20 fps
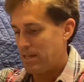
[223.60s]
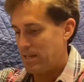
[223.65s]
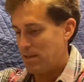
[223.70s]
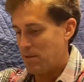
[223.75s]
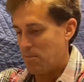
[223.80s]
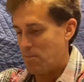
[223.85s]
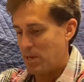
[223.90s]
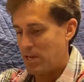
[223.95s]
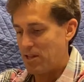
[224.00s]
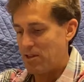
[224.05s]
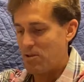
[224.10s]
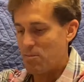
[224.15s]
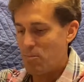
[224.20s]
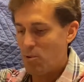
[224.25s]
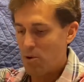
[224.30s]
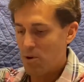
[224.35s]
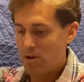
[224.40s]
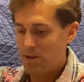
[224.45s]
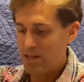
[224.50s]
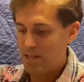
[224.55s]
But it's
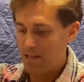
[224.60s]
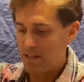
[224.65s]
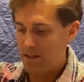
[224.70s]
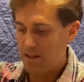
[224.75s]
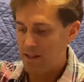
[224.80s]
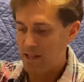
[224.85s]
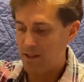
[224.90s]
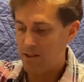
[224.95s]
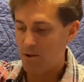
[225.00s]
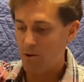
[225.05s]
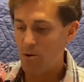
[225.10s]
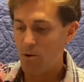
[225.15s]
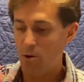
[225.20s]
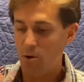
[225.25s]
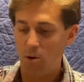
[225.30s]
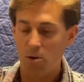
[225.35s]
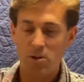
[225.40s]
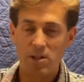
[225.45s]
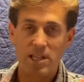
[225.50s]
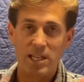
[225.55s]
important that the
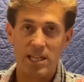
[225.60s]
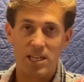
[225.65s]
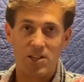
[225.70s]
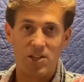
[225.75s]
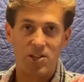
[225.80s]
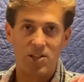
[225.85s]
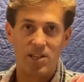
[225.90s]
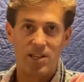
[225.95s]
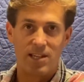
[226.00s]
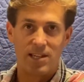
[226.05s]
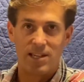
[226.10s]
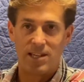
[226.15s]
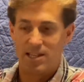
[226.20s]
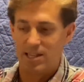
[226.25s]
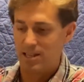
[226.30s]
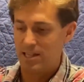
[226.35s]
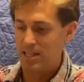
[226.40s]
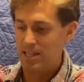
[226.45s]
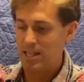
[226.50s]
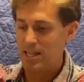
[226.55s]
whole leash
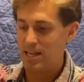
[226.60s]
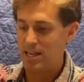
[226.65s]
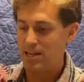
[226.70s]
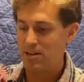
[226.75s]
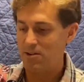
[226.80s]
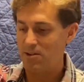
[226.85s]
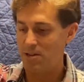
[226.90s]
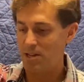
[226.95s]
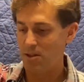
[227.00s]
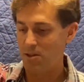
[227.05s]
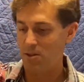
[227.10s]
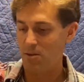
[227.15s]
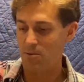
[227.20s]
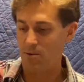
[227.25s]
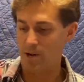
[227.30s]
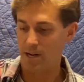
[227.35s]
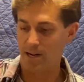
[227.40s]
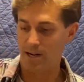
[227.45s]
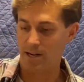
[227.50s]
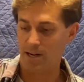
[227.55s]
get underneath the
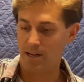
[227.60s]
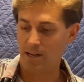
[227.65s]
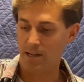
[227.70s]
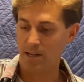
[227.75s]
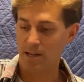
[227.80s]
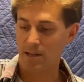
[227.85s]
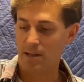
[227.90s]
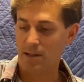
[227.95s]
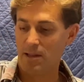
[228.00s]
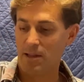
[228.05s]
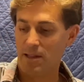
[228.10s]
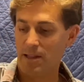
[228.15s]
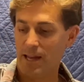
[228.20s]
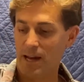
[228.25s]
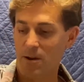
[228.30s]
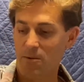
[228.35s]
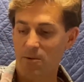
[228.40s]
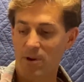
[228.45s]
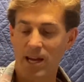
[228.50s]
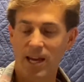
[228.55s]
water.
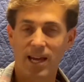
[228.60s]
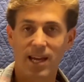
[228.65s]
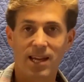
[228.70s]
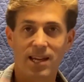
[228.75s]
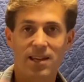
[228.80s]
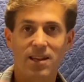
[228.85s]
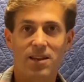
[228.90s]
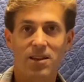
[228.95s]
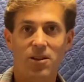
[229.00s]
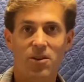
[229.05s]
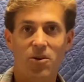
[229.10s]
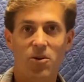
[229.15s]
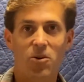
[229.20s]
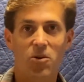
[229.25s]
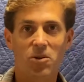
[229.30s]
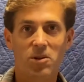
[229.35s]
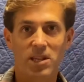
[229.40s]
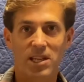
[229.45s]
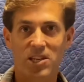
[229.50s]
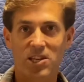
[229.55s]
That way, the
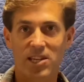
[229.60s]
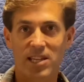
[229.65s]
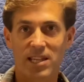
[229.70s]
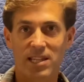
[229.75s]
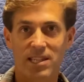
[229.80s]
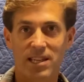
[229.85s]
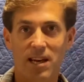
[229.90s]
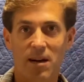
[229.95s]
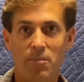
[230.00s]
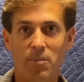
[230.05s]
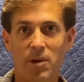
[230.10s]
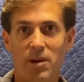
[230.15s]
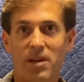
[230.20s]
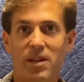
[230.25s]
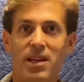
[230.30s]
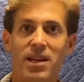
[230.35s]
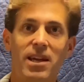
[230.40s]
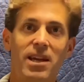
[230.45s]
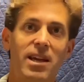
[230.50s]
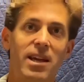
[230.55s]
whole leash heats up,
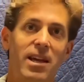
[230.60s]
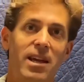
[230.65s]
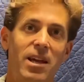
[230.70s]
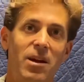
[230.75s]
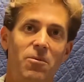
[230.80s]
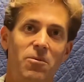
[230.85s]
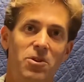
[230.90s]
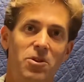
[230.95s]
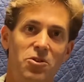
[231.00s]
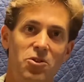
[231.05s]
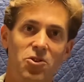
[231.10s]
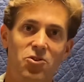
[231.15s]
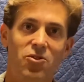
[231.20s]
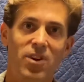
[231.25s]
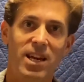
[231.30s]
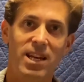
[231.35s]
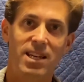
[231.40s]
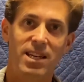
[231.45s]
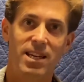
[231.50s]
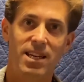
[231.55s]
and when you
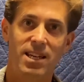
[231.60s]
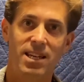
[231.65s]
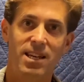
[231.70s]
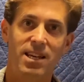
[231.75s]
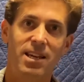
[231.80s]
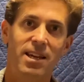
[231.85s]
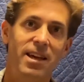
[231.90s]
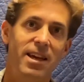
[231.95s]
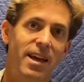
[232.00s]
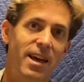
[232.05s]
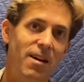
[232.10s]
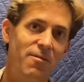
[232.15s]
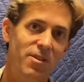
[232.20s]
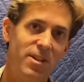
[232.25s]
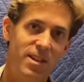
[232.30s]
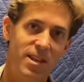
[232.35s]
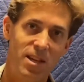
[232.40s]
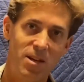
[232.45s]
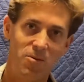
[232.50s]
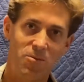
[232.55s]
straighten it,
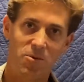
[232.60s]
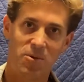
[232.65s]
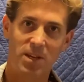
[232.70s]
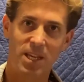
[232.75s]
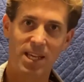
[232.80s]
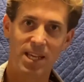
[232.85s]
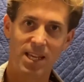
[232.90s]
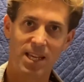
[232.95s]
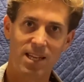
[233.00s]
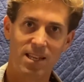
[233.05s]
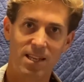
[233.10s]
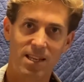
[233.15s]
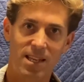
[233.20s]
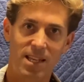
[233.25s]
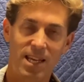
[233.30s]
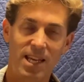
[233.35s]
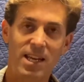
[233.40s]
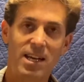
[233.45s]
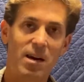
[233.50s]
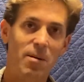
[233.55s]
everything will
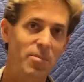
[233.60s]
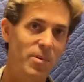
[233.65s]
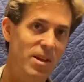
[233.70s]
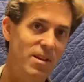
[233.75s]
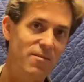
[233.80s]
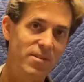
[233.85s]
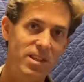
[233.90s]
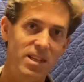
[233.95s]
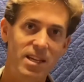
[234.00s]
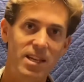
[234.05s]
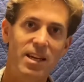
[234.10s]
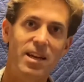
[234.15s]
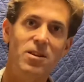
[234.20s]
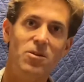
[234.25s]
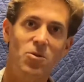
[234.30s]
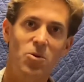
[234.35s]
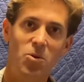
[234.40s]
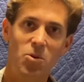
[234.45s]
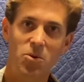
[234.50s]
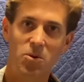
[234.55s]
heat up evenly and
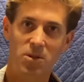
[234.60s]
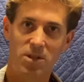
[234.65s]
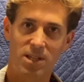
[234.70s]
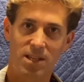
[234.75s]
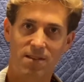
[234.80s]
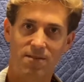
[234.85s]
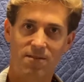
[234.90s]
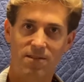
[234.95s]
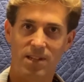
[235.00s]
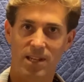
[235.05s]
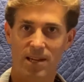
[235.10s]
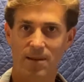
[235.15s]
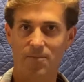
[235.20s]
cool evenly.